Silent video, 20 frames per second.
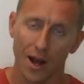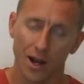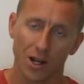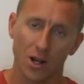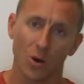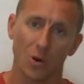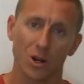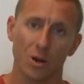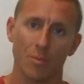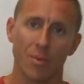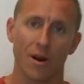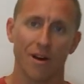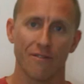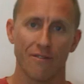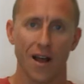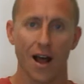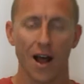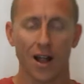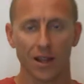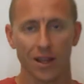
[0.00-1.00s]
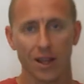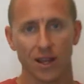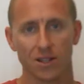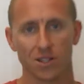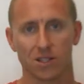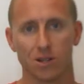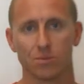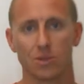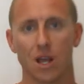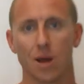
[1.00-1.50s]
going to Bear Valley in
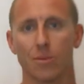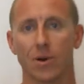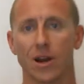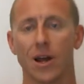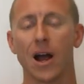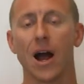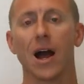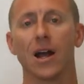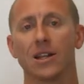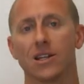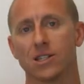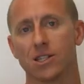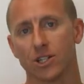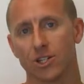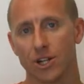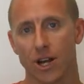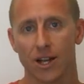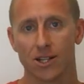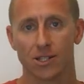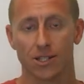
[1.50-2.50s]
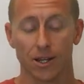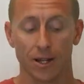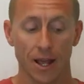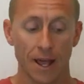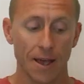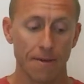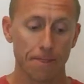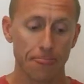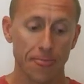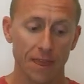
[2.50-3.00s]
September, I highly suggest it.
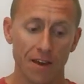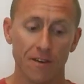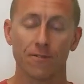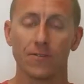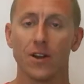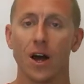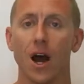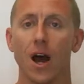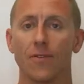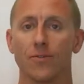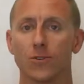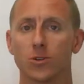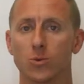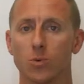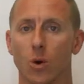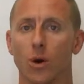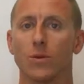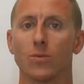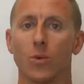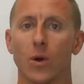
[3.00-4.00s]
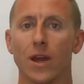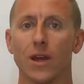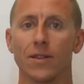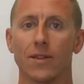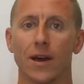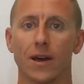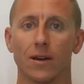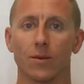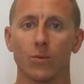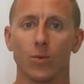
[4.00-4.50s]
If not, there's one way
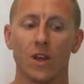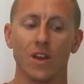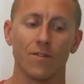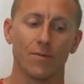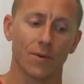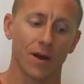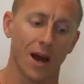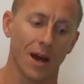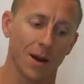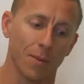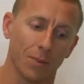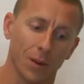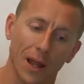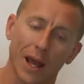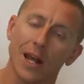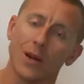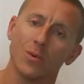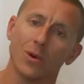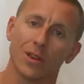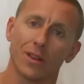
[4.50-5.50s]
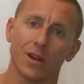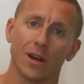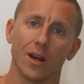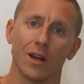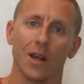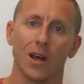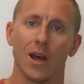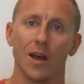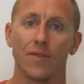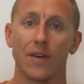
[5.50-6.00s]
that we've kind of played with
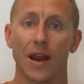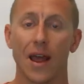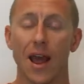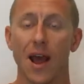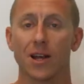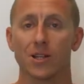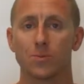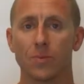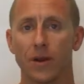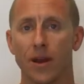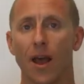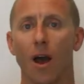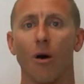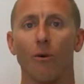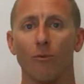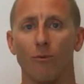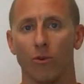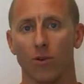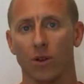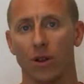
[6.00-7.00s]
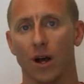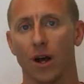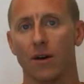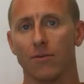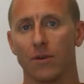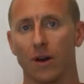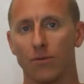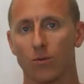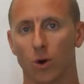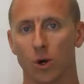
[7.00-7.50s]
it that has been helpful.
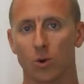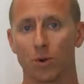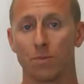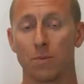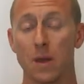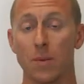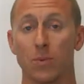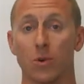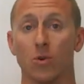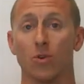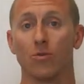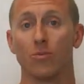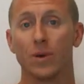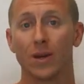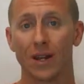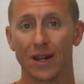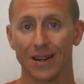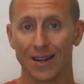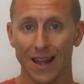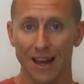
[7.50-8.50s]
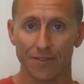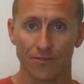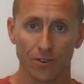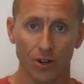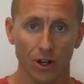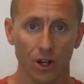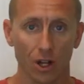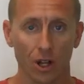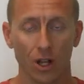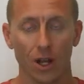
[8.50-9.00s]
I've worked with people who've been in
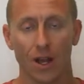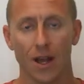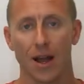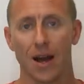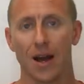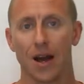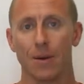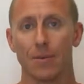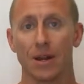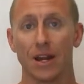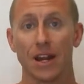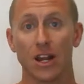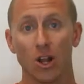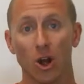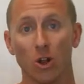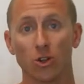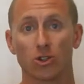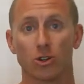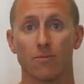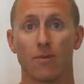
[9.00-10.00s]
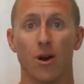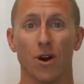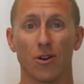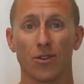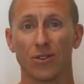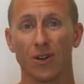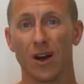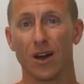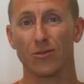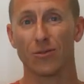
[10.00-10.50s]
Leadville and any
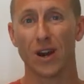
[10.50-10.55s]
ultramarathon